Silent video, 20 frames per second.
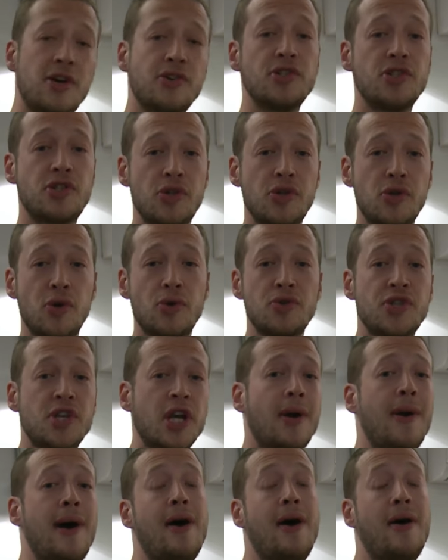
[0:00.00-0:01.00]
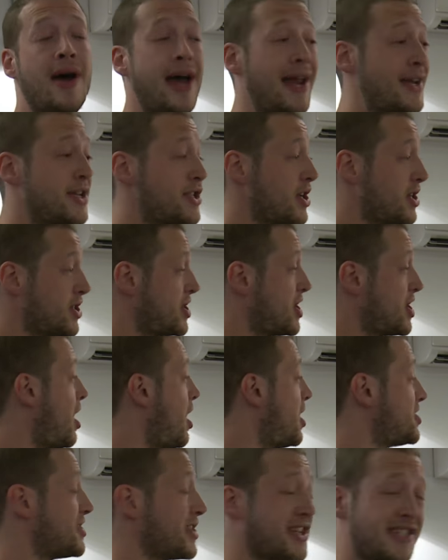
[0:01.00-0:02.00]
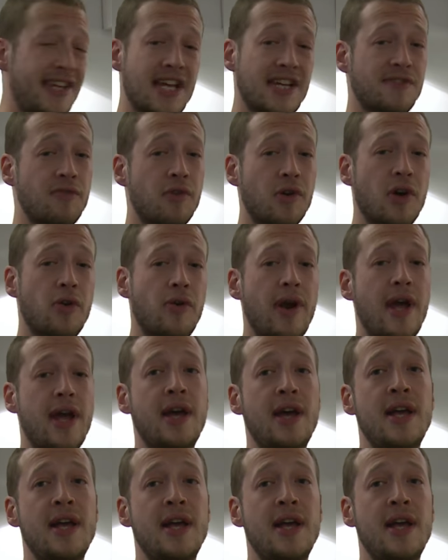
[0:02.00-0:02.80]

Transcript: and tools to go out and start a successful career